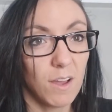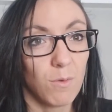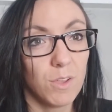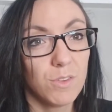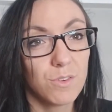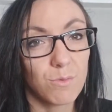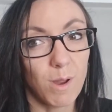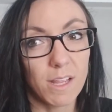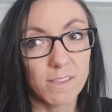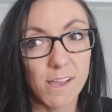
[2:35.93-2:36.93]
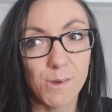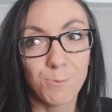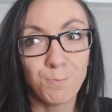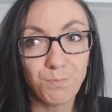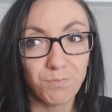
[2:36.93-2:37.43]
I want you to write
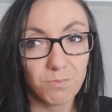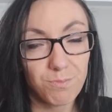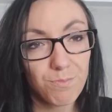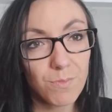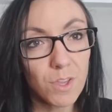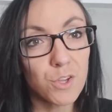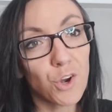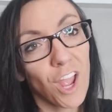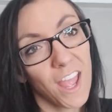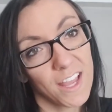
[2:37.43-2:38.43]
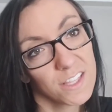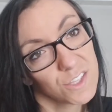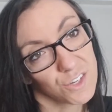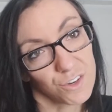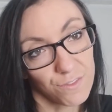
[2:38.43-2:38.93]
down your
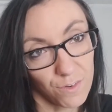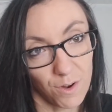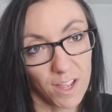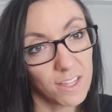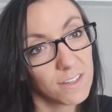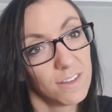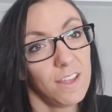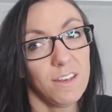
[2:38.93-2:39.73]
answer for it.